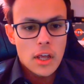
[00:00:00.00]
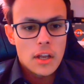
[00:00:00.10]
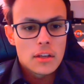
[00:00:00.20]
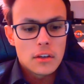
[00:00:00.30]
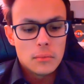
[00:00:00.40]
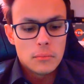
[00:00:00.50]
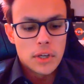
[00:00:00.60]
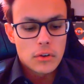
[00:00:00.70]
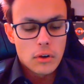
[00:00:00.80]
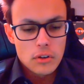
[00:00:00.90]
But
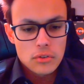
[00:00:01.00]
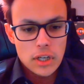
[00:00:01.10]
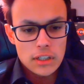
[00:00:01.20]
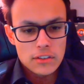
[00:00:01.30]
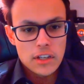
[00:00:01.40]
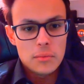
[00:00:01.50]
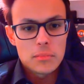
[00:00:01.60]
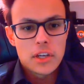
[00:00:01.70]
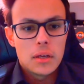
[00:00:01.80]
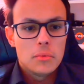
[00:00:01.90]
also at the same time
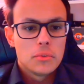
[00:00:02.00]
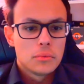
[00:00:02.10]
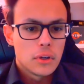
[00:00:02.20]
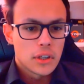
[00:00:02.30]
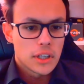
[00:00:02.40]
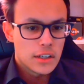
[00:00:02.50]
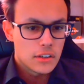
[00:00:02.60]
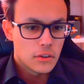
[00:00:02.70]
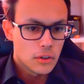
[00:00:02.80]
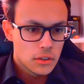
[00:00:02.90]
you get
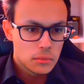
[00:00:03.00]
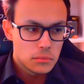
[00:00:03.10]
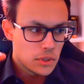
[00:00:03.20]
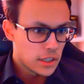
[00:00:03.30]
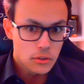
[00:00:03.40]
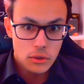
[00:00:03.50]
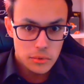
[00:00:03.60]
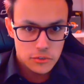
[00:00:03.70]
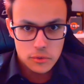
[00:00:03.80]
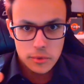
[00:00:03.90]
all like normal
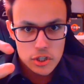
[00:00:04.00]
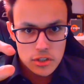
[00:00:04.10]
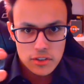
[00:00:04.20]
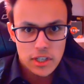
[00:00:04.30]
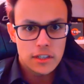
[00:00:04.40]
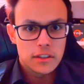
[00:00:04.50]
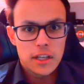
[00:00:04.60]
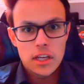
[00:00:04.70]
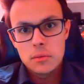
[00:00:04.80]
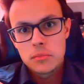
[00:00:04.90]
informations like the name,
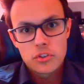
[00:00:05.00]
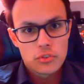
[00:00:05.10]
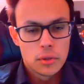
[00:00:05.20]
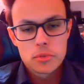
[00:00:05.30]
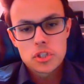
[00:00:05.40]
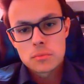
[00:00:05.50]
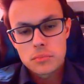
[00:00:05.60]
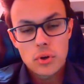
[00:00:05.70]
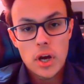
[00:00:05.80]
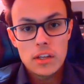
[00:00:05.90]
description,
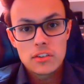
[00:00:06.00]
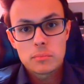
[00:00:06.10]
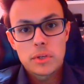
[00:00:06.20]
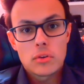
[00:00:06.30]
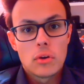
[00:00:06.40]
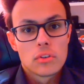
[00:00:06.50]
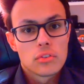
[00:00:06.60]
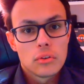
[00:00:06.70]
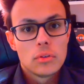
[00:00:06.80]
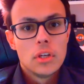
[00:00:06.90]
price, but also
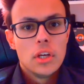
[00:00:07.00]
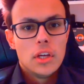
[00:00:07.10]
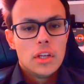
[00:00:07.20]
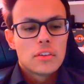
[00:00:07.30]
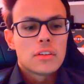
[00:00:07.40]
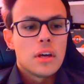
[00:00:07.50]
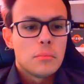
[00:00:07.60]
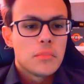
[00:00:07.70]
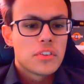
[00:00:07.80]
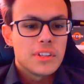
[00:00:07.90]
some
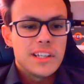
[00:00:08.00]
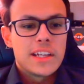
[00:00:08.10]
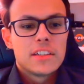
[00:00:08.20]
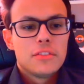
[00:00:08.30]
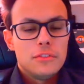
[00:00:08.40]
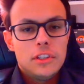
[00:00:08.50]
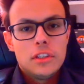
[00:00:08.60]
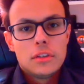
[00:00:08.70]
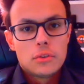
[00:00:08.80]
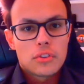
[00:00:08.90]
selected videos
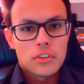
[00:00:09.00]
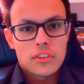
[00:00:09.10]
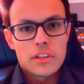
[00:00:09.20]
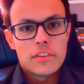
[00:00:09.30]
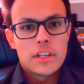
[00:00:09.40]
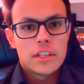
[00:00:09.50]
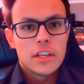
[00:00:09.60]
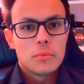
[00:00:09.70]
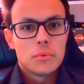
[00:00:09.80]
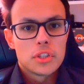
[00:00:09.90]
and stuff like that
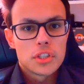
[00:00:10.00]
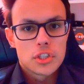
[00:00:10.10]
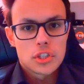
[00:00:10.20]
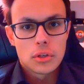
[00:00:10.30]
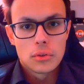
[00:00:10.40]
which show